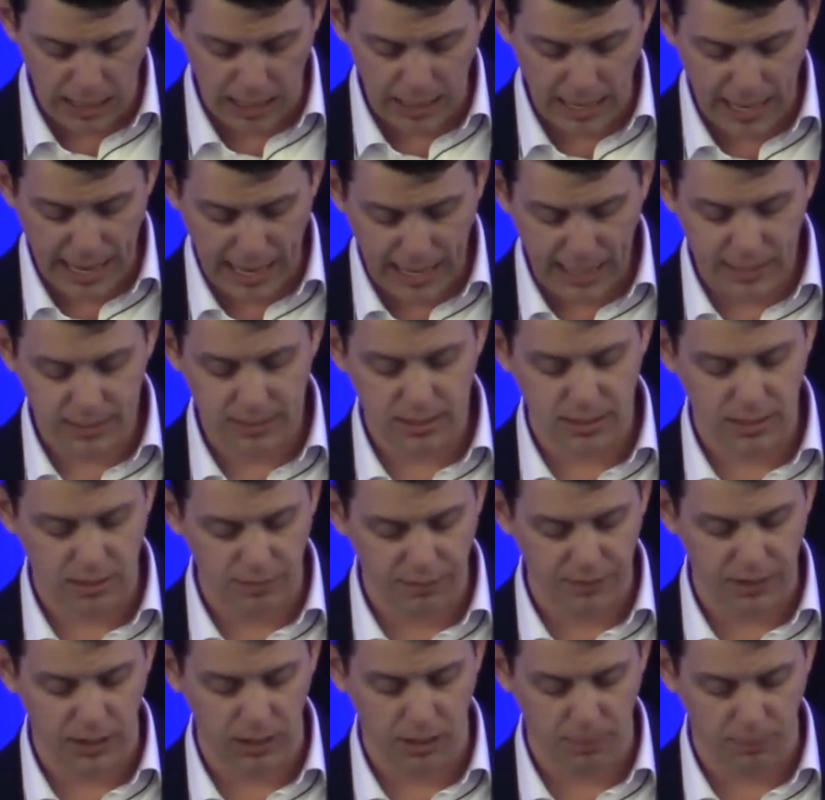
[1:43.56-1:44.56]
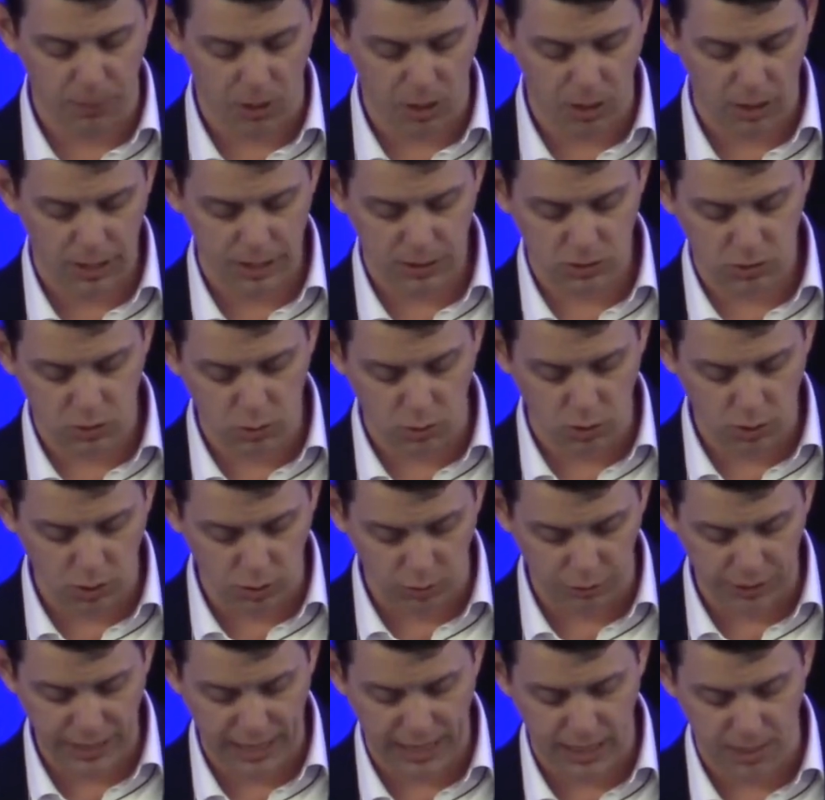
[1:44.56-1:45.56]
and to develop our
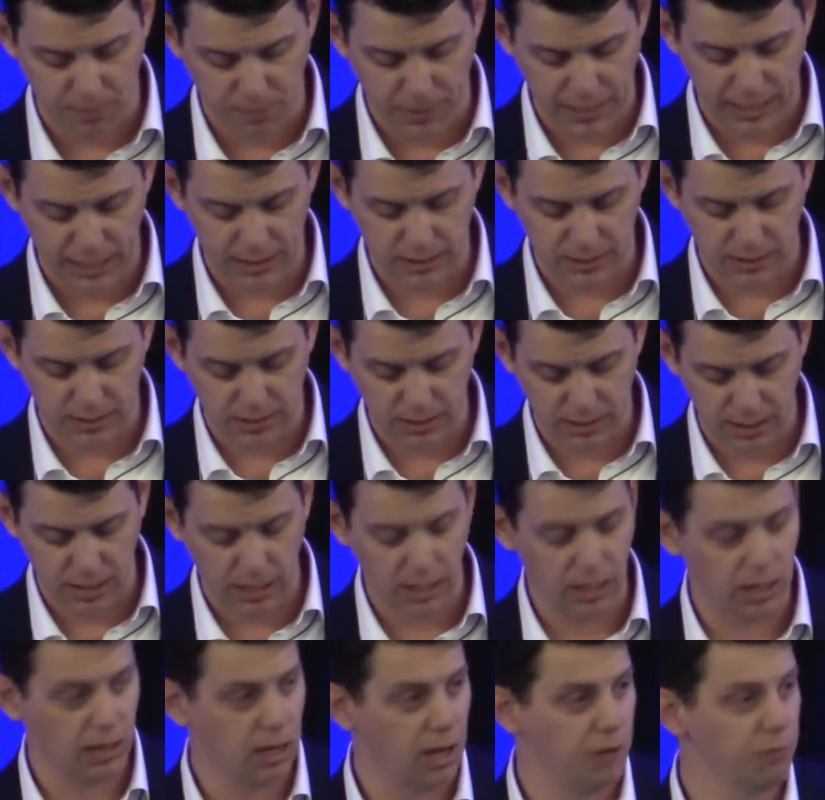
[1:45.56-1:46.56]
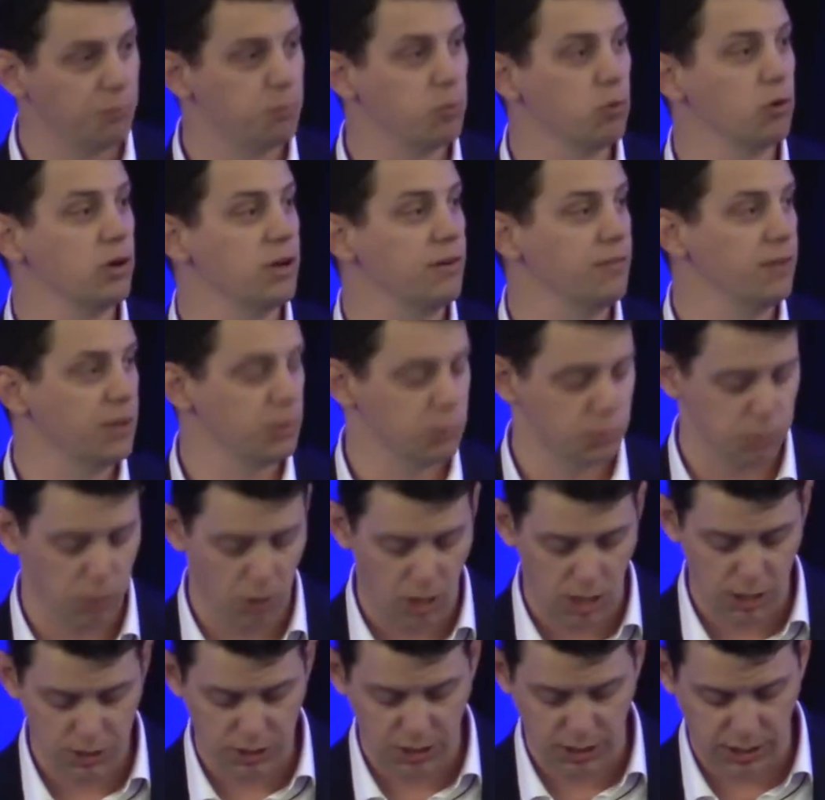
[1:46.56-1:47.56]
historical database of previous
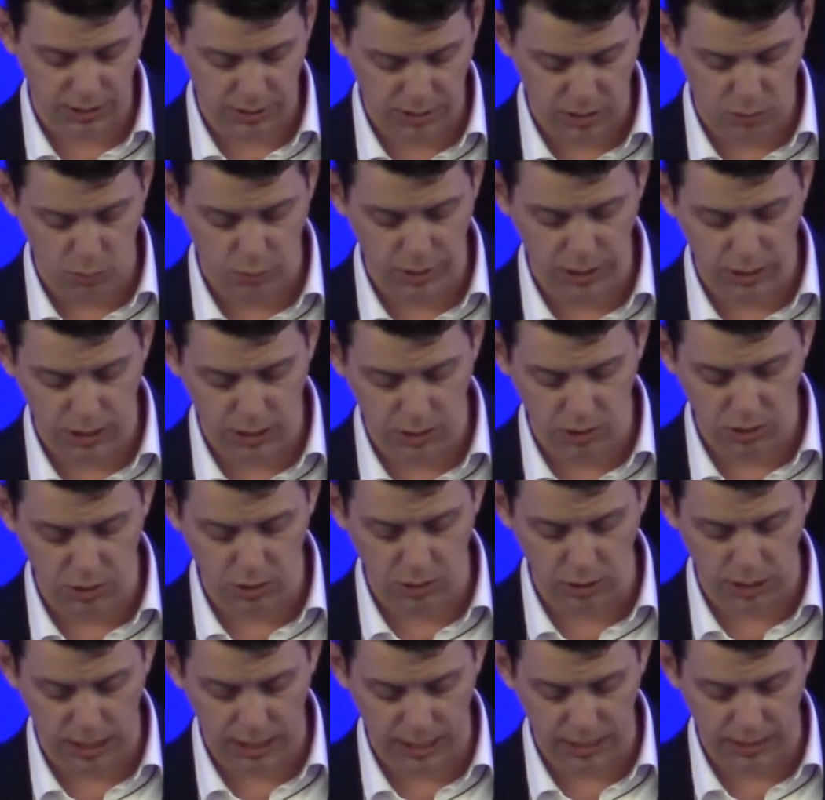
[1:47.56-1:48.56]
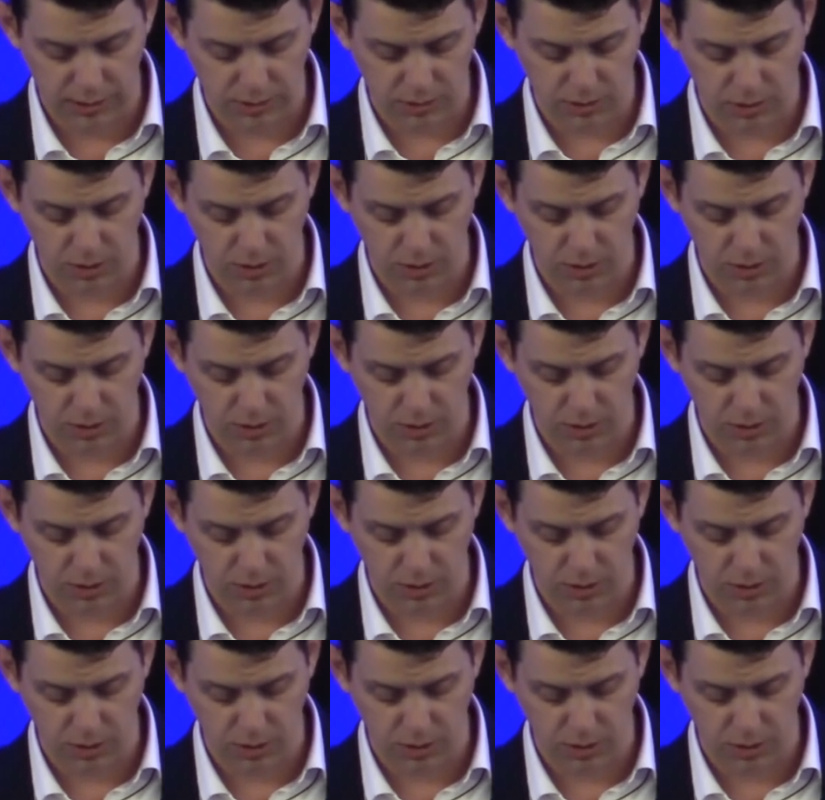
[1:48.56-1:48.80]
projects that we can utilize.